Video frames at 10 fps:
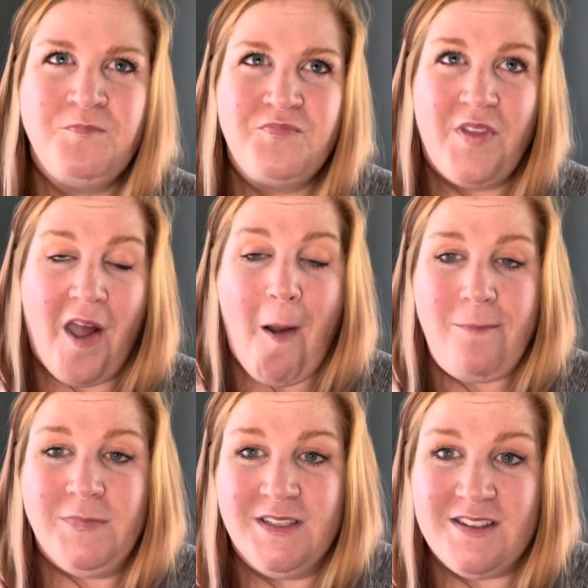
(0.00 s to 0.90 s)
Yeah,
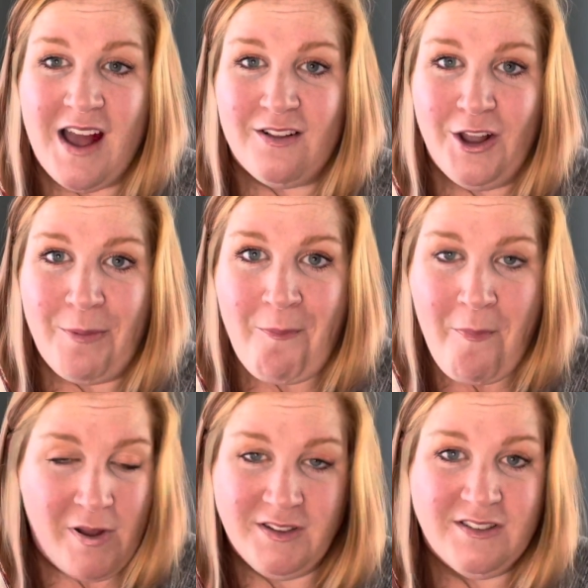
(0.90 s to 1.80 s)
exactly.
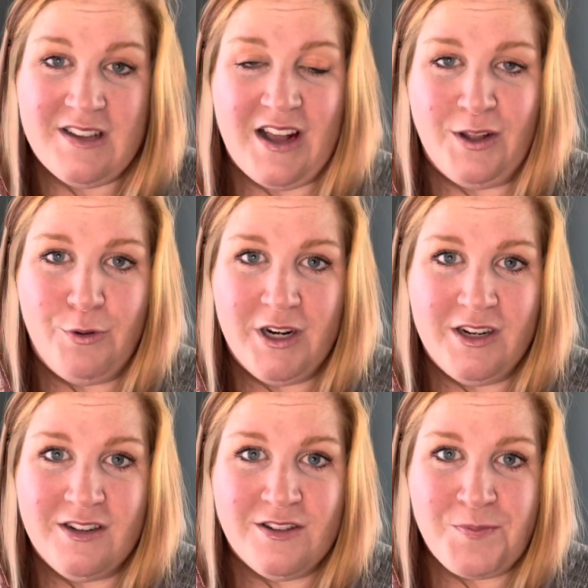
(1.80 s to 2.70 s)
That's exactly what it is.